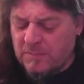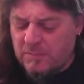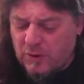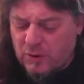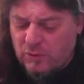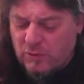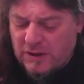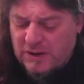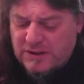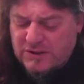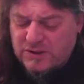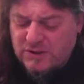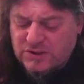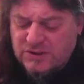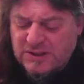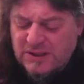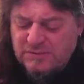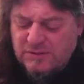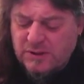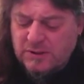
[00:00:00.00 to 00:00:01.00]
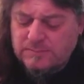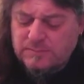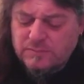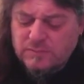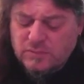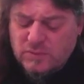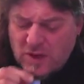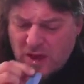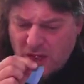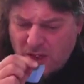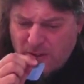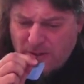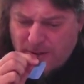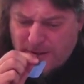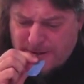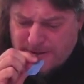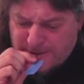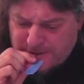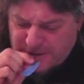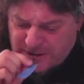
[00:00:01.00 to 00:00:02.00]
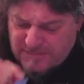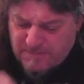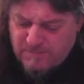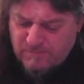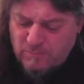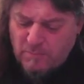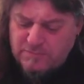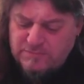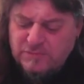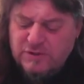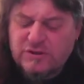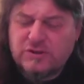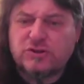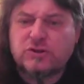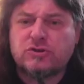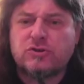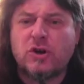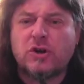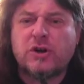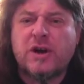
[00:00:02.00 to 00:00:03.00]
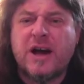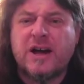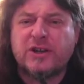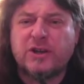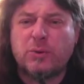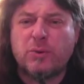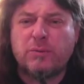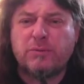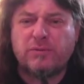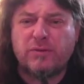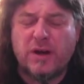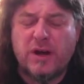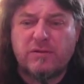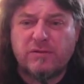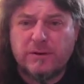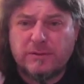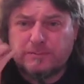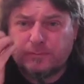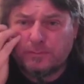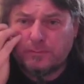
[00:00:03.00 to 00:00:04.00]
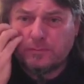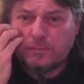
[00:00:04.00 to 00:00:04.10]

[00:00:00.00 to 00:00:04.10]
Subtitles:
but it really does have a very strong annuum flavour.